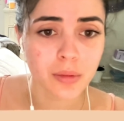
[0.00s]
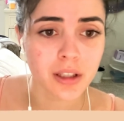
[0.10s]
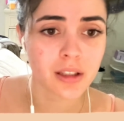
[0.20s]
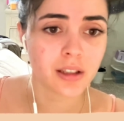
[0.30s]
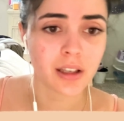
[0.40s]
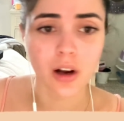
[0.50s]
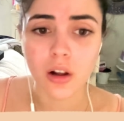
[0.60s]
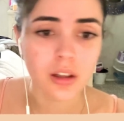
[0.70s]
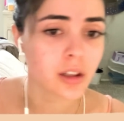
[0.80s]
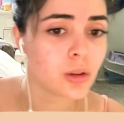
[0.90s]
This is an
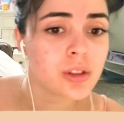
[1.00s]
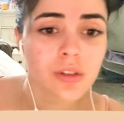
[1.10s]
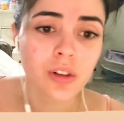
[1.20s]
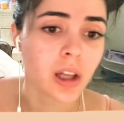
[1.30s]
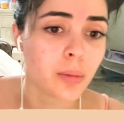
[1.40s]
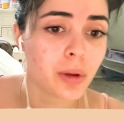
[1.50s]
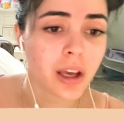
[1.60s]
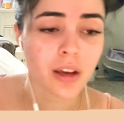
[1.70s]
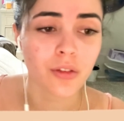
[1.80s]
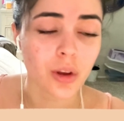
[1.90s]
all-inclusive club.
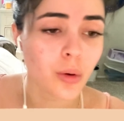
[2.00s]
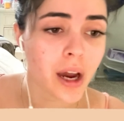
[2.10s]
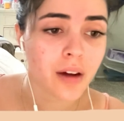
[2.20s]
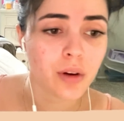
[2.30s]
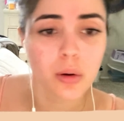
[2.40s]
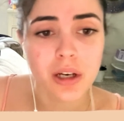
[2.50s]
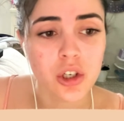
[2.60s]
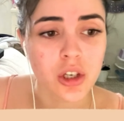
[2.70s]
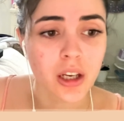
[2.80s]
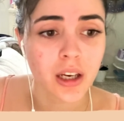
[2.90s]
Like, if you have a
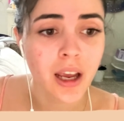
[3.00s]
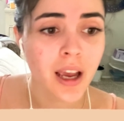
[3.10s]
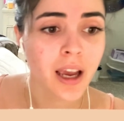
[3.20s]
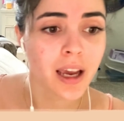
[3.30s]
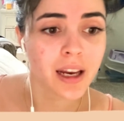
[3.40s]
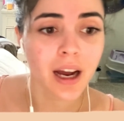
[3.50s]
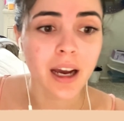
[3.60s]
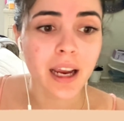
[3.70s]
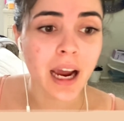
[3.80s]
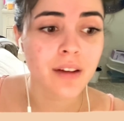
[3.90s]
question and
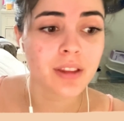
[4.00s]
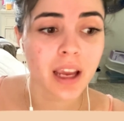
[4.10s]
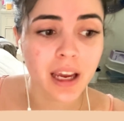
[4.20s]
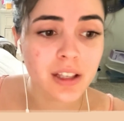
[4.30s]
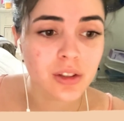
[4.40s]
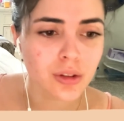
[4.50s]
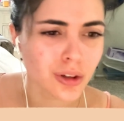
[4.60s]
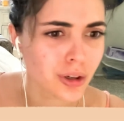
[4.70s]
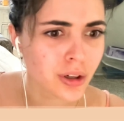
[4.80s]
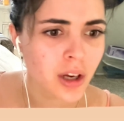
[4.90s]
I have the
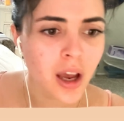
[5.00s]
answer